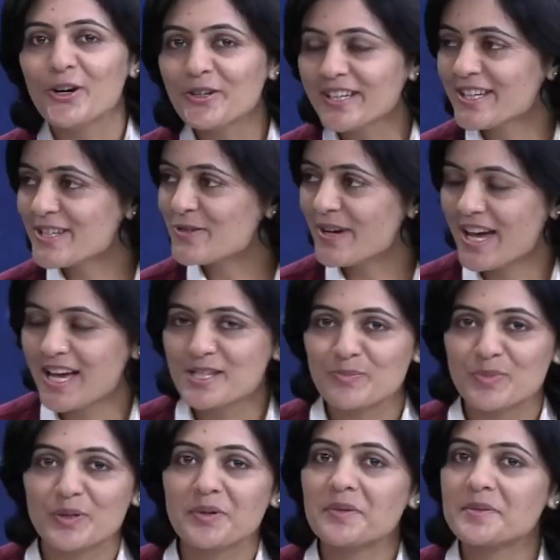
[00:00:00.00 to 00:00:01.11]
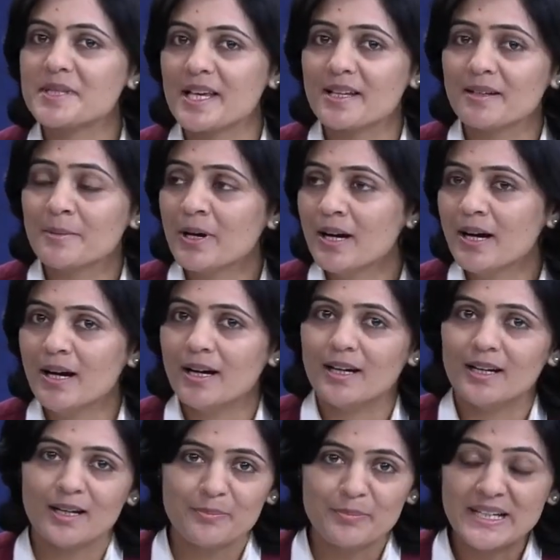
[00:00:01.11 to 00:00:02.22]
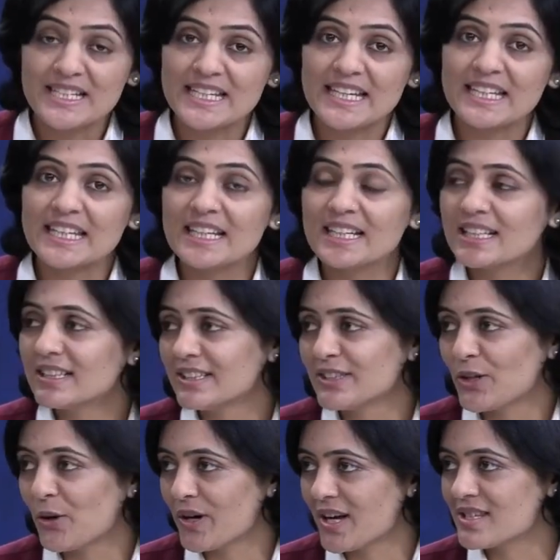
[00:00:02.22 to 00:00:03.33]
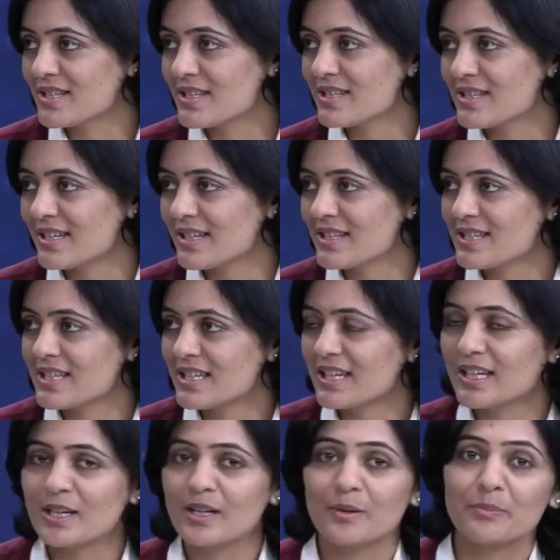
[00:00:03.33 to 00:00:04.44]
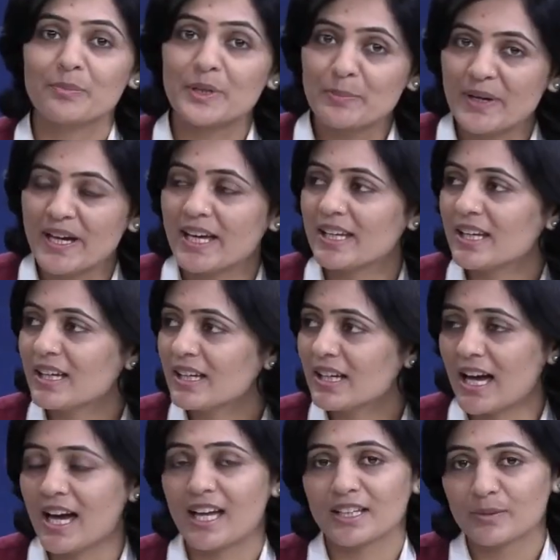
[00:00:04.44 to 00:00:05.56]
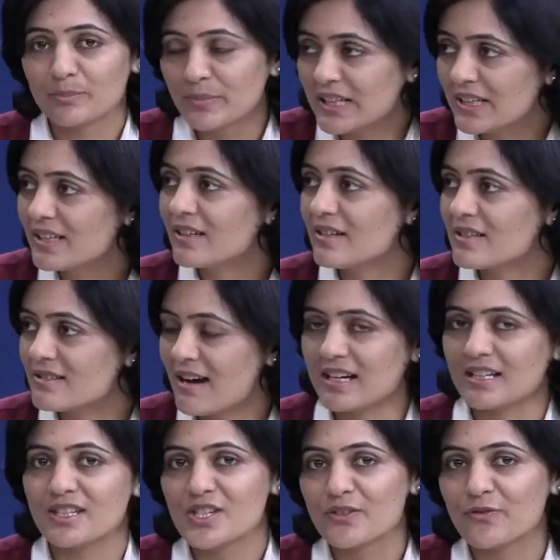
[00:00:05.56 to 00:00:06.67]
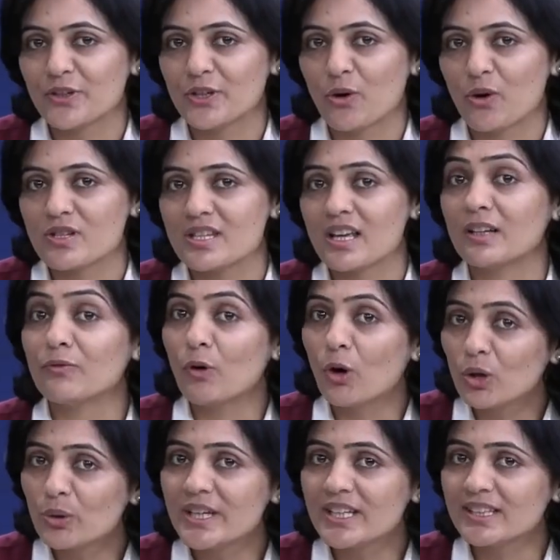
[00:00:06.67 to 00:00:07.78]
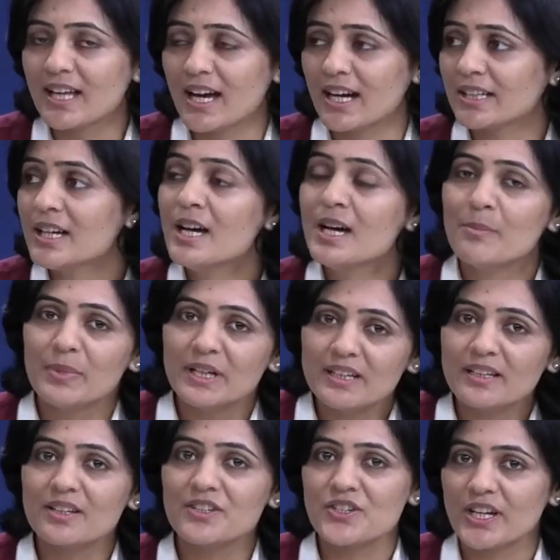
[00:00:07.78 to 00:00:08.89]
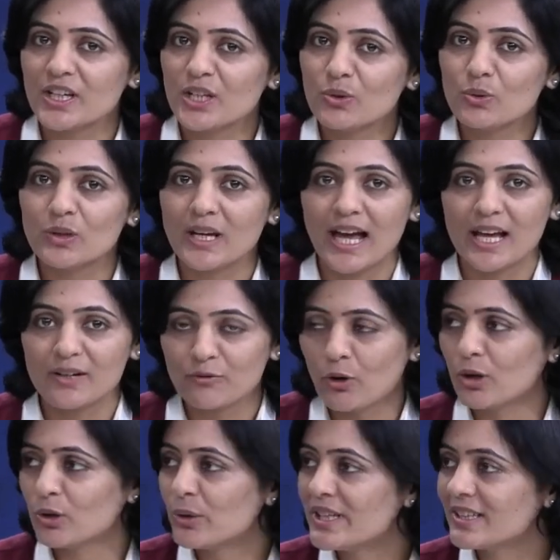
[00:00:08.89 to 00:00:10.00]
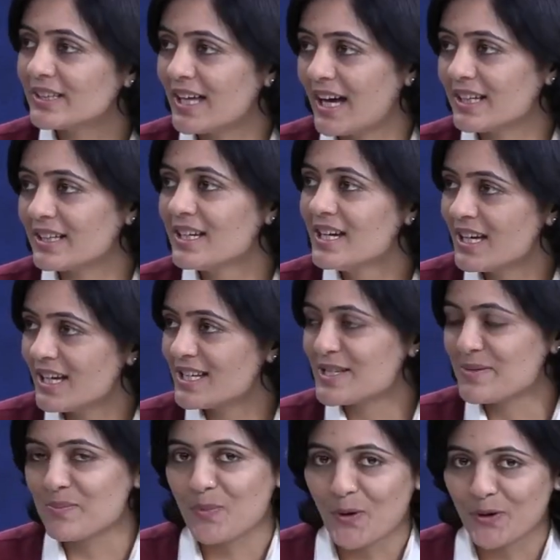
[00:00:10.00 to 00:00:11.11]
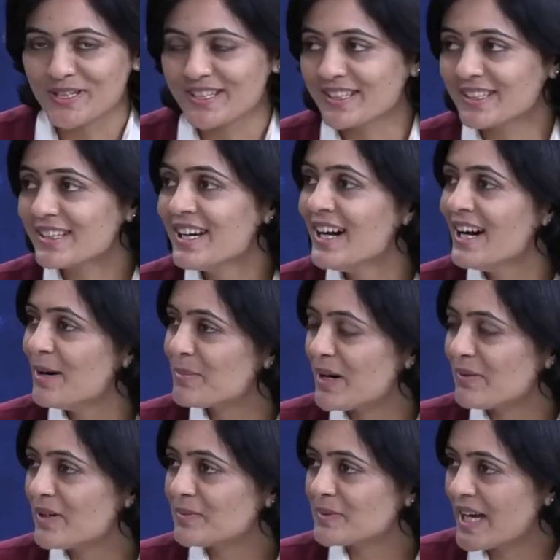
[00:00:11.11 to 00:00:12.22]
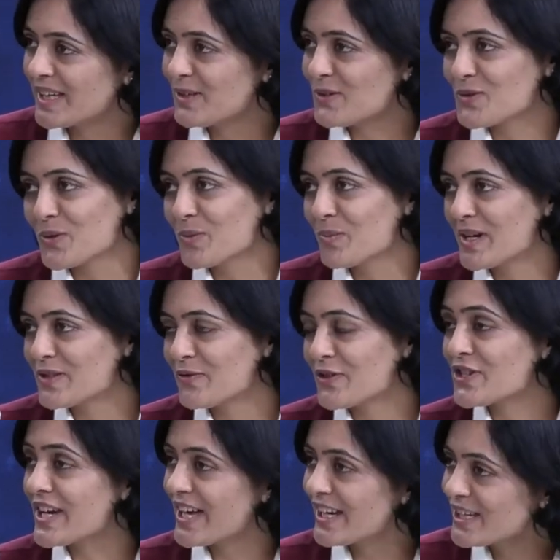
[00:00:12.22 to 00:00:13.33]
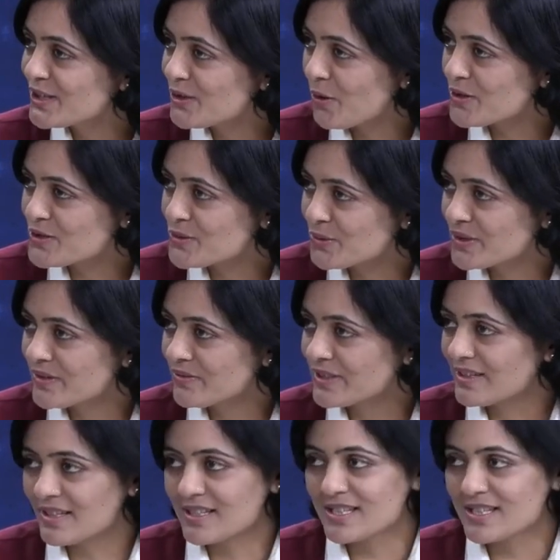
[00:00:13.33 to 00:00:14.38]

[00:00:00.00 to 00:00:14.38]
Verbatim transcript: Okay. So as Prabhav said, maintaining your consistency, preparing and building a strategy for yourself, following that, building a schedule and following that is important. Prabhav, thank you so much for sharing your story with